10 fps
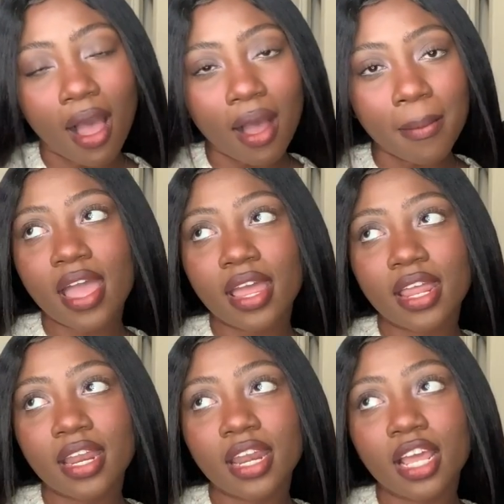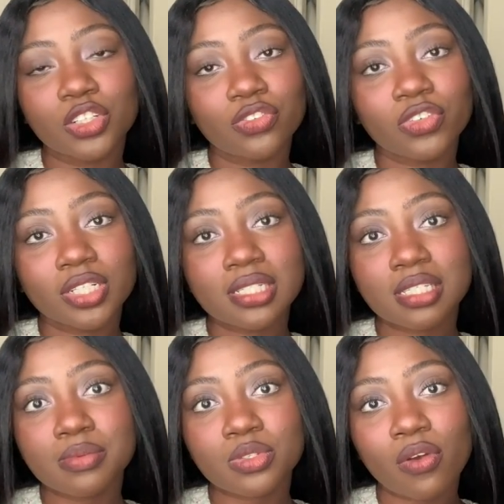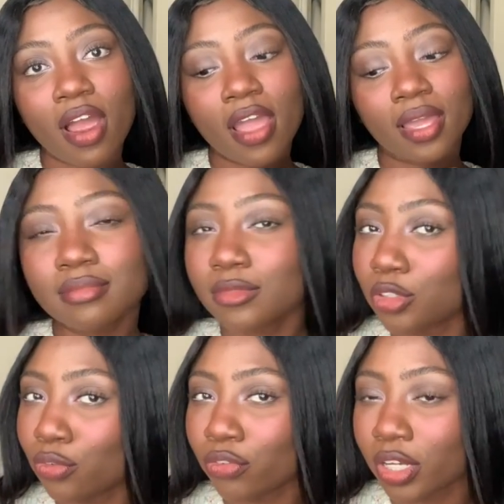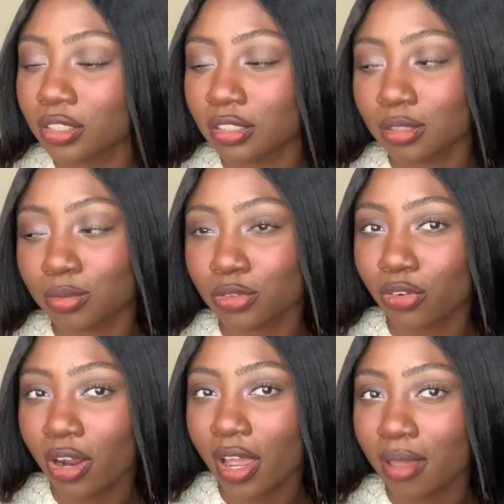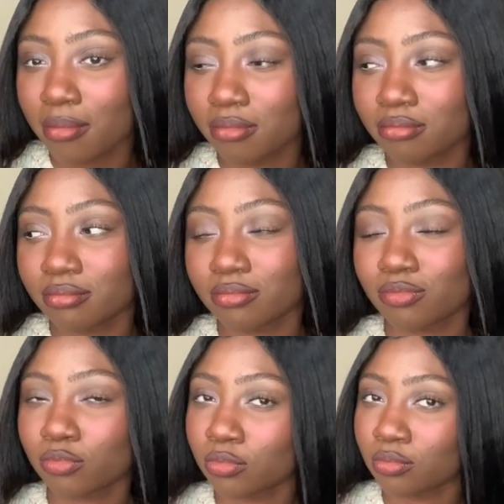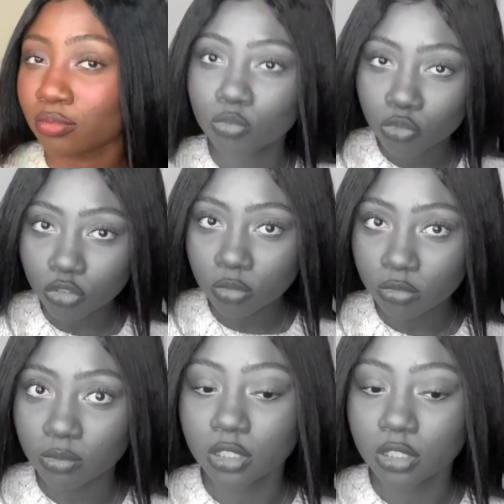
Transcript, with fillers: up and don't forget to subscribe. Don't forget to subscribe. Subscribe to my